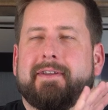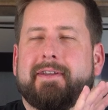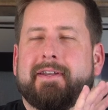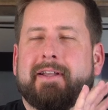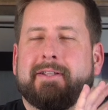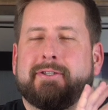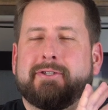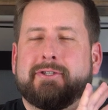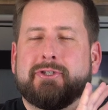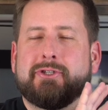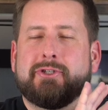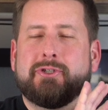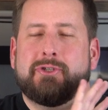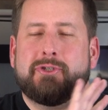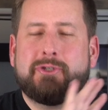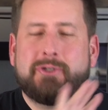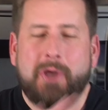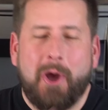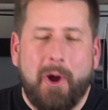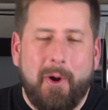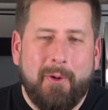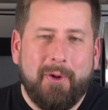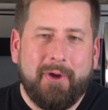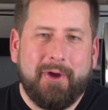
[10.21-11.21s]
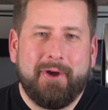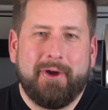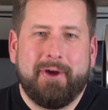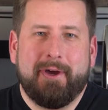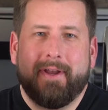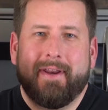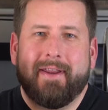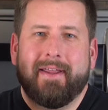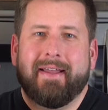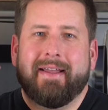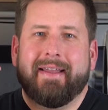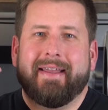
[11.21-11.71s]
It's so
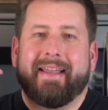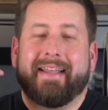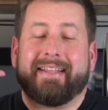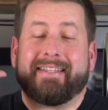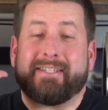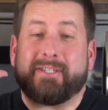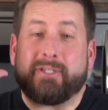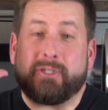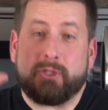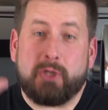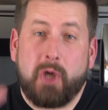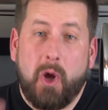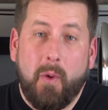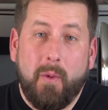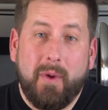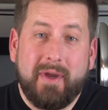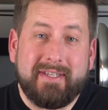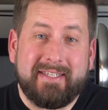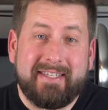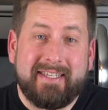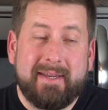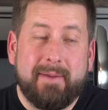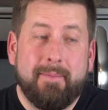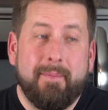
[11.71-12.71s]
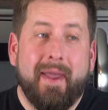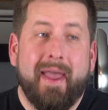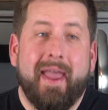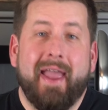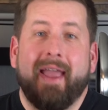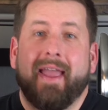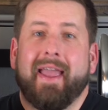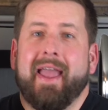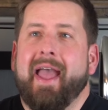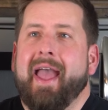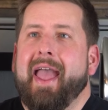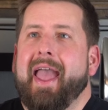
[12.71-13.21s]
good, it's so easy to
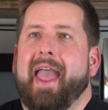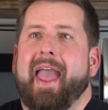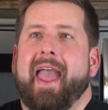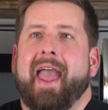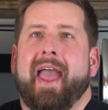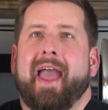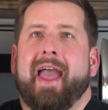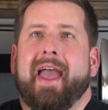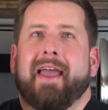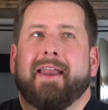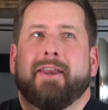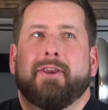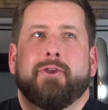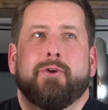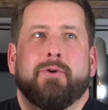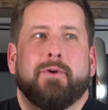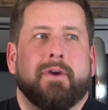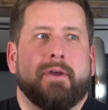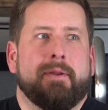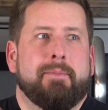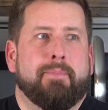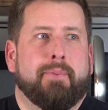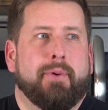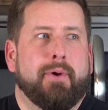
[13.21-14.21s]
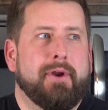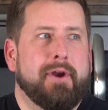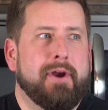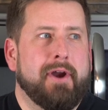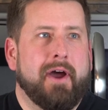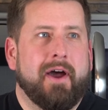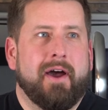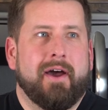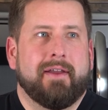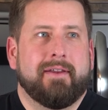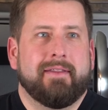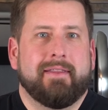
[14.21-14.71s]
make, and you can put it
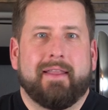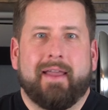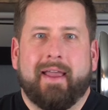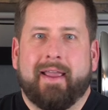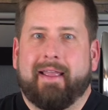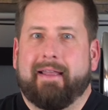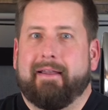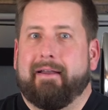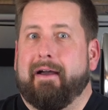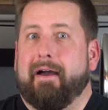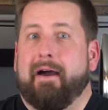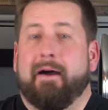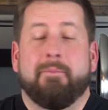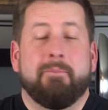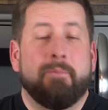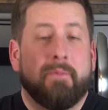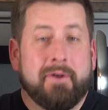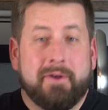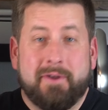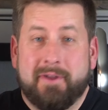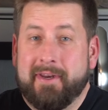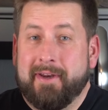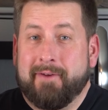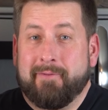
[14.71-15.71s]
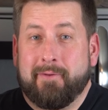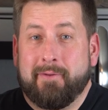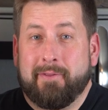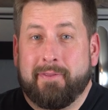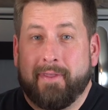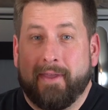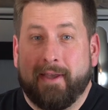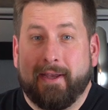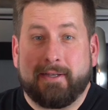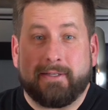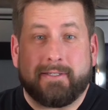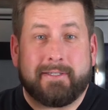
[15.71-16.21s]
on like a million different
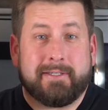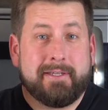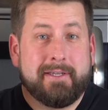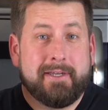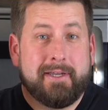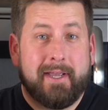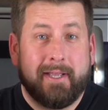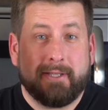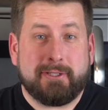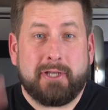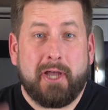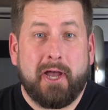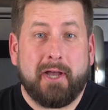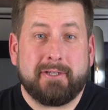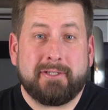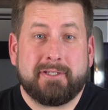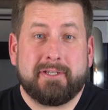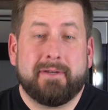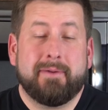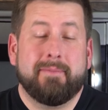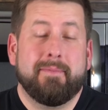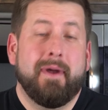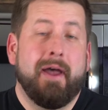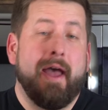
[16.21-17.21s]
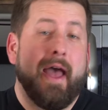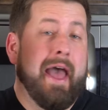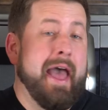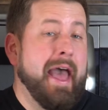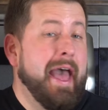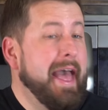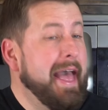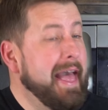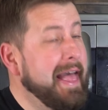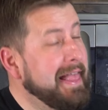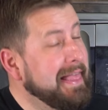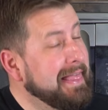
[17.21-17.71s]
things. It's awesome.
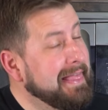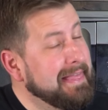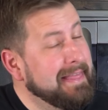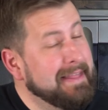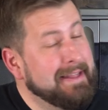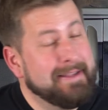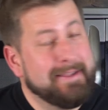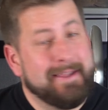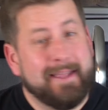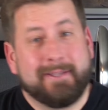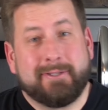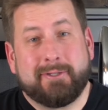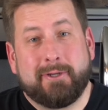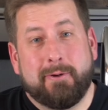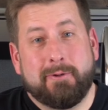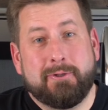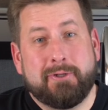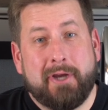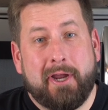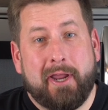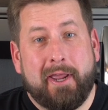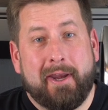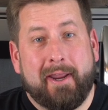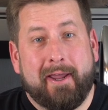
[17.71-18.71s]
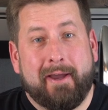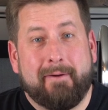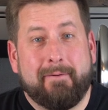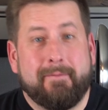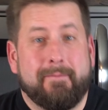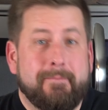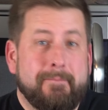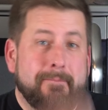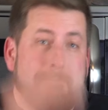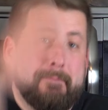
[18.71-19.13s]
Let's go check it out.